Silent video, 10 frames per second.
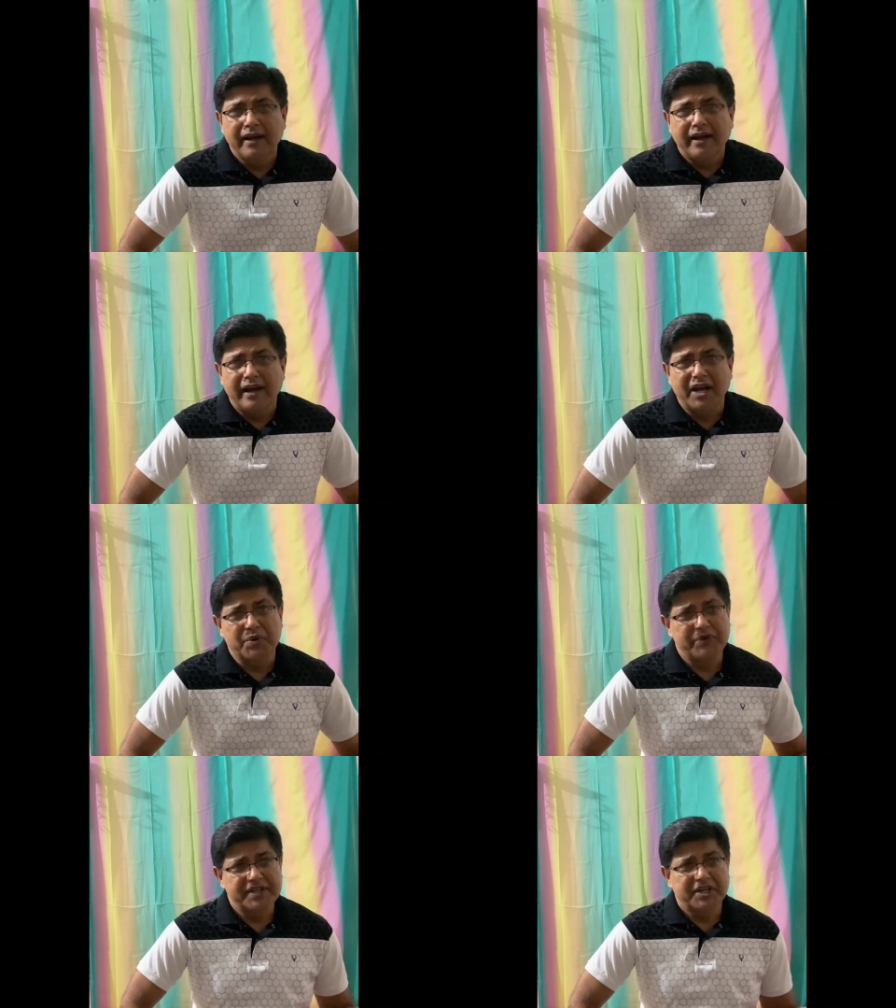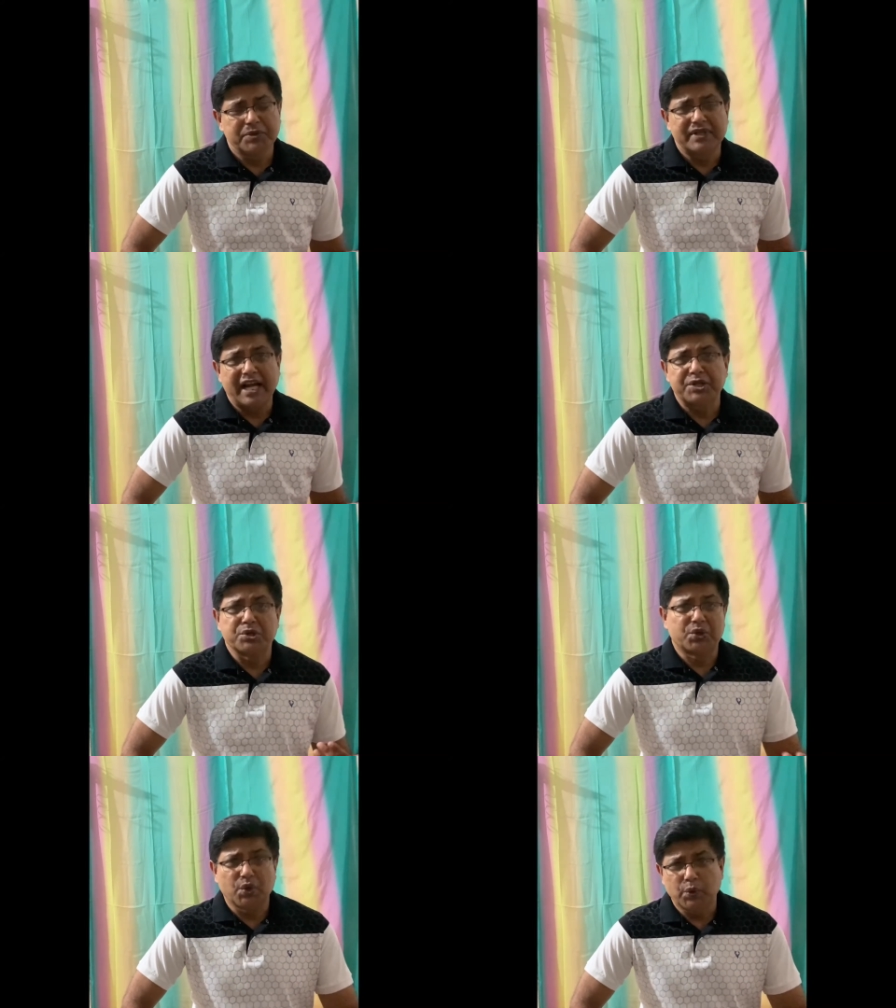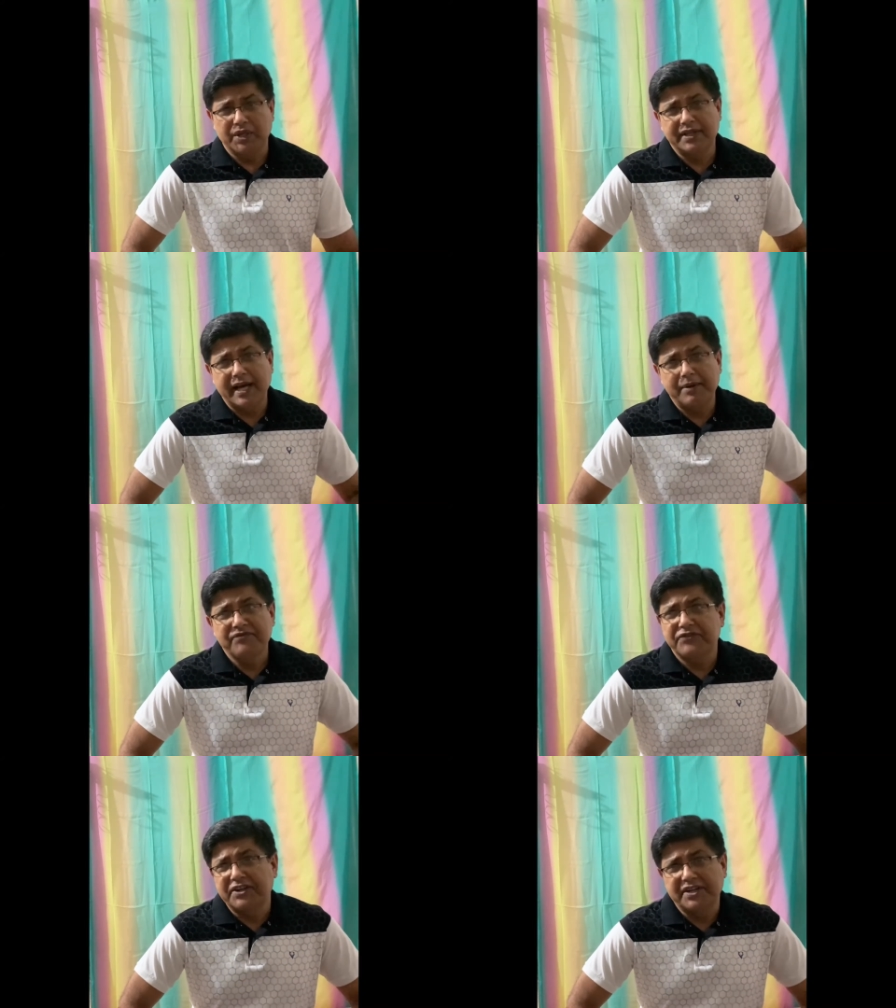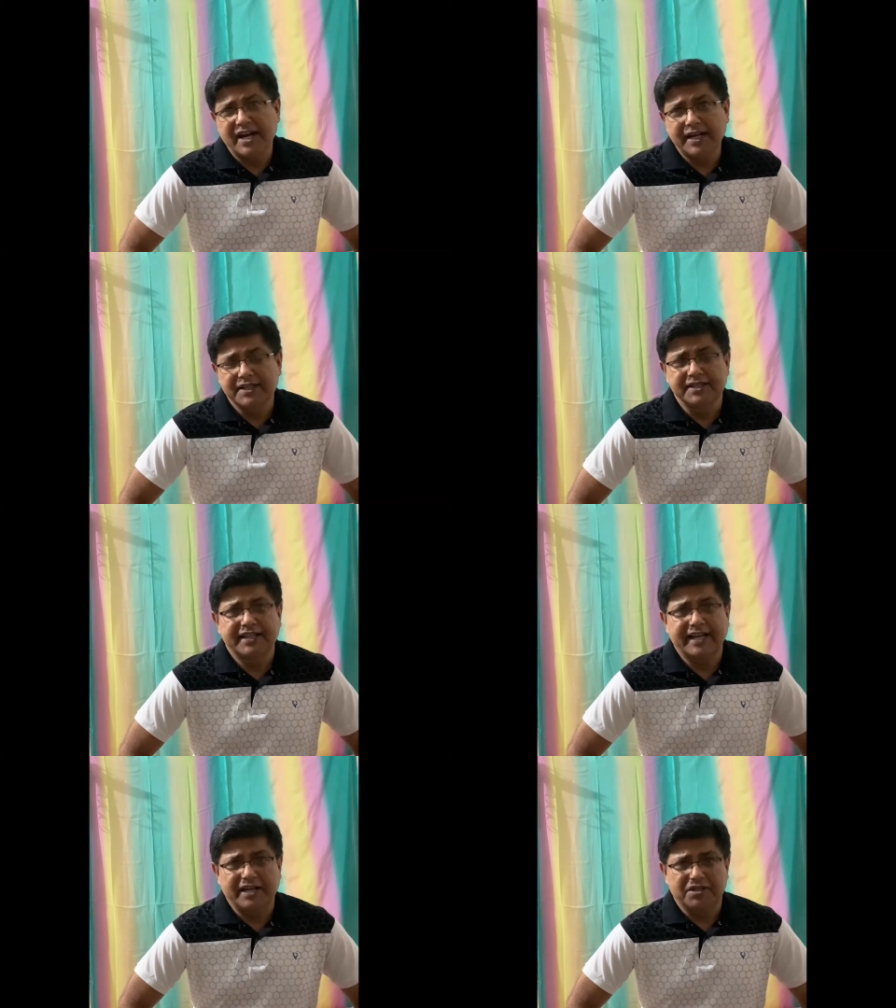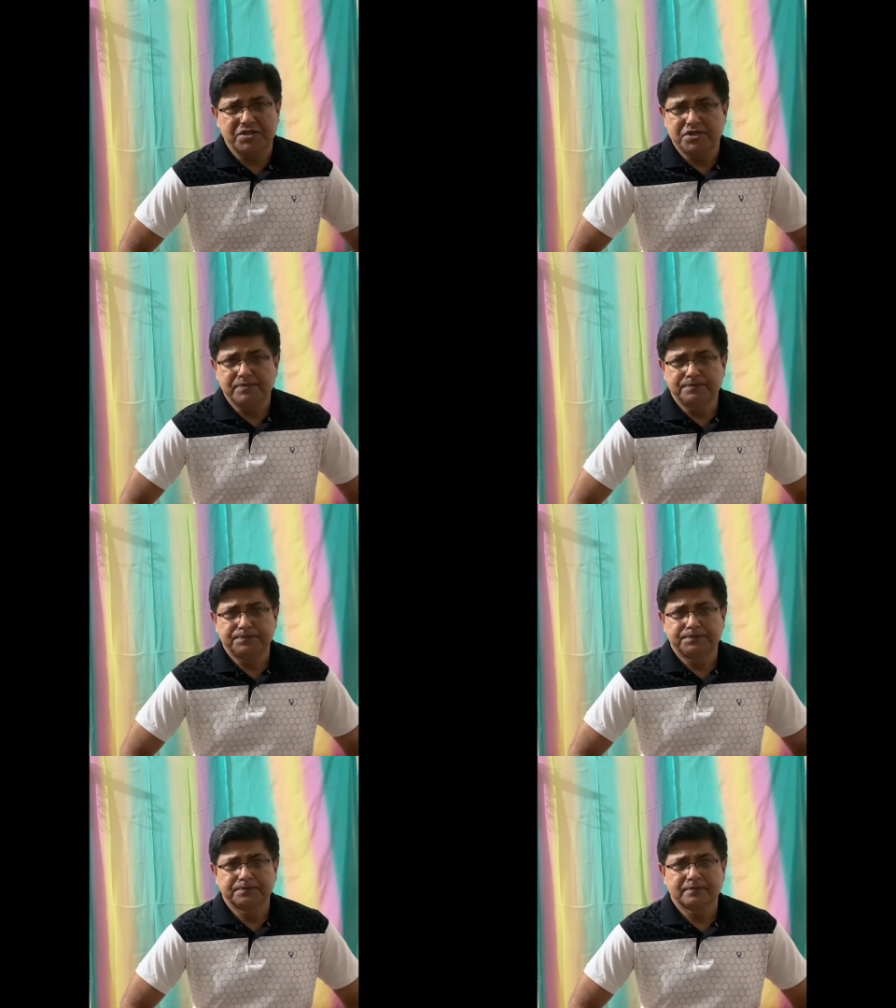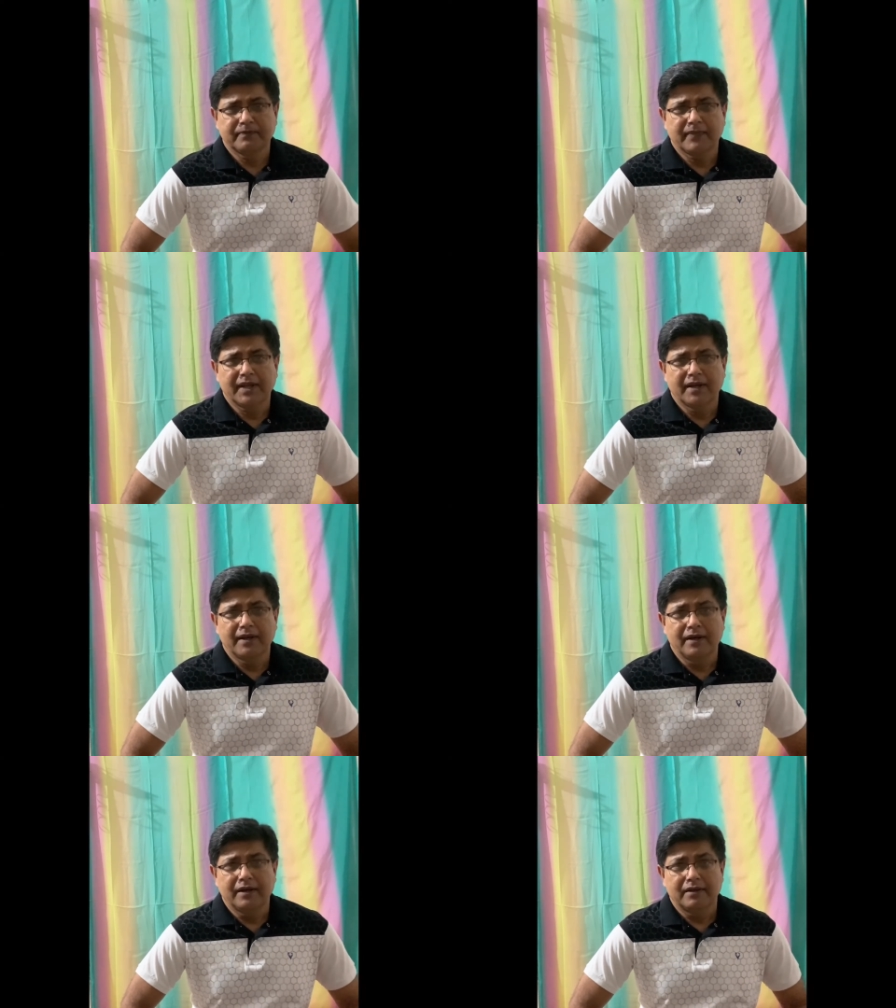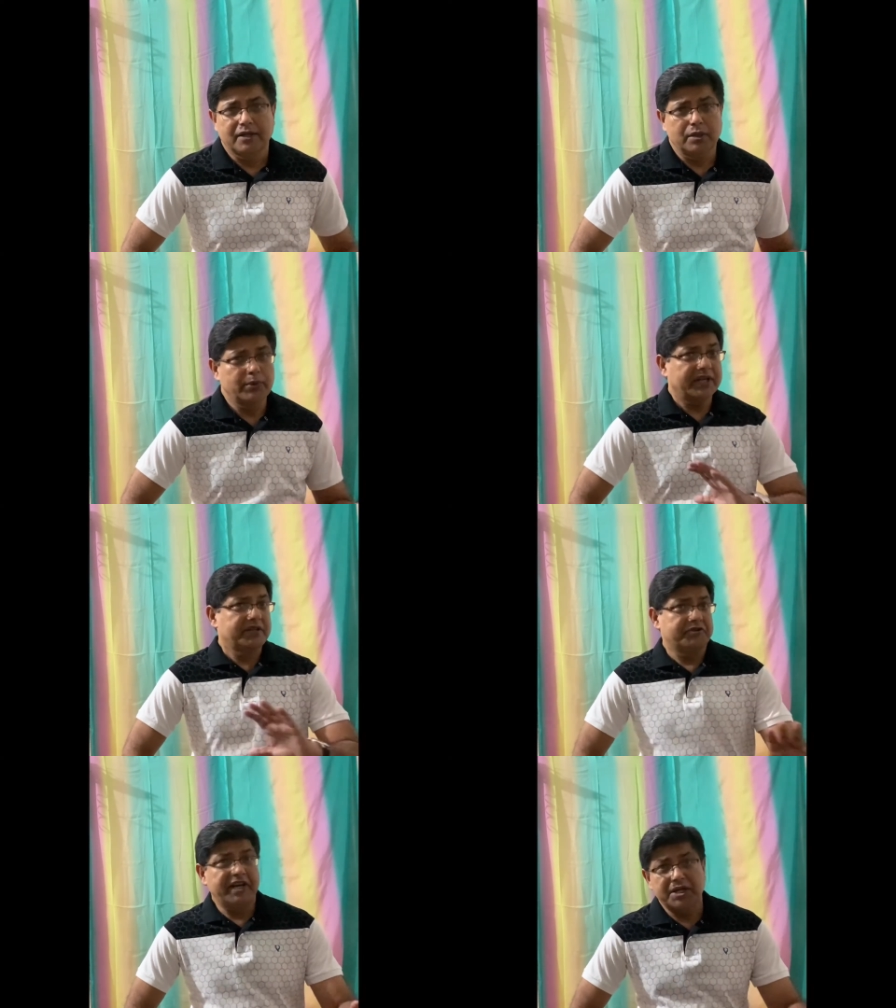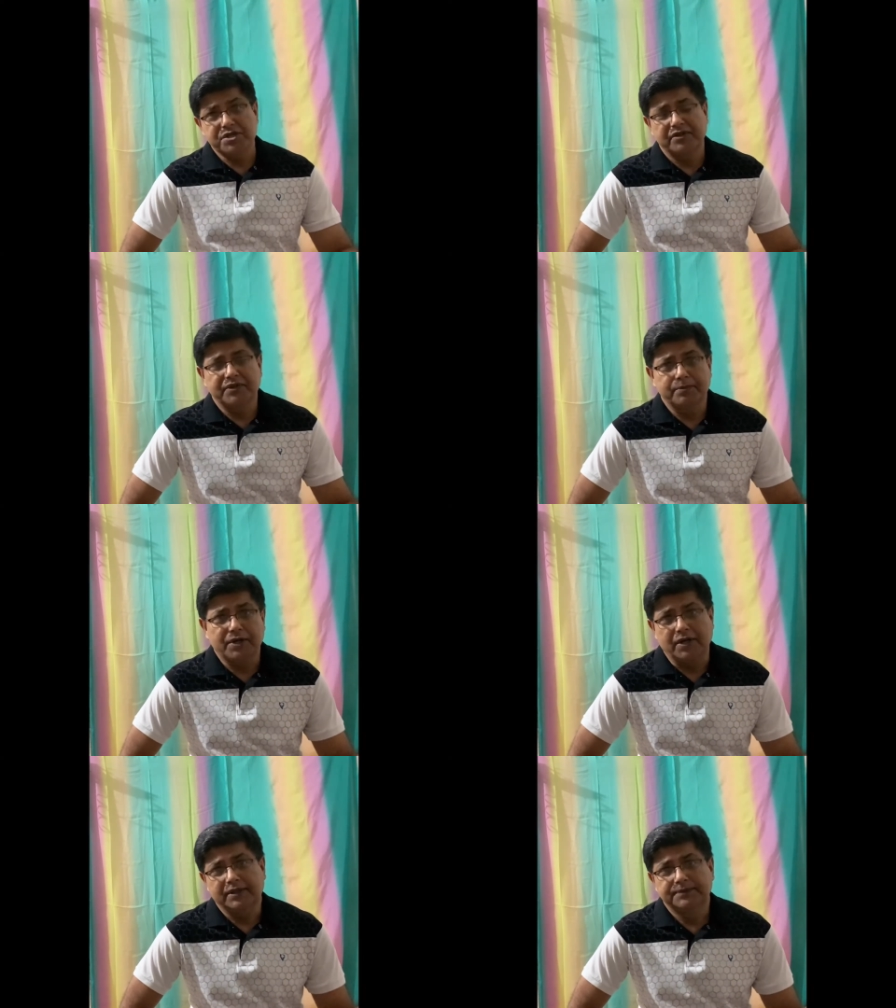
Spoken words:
and whether he would like to go with them for a ride in the carriage. Now look at the reaction of the boy.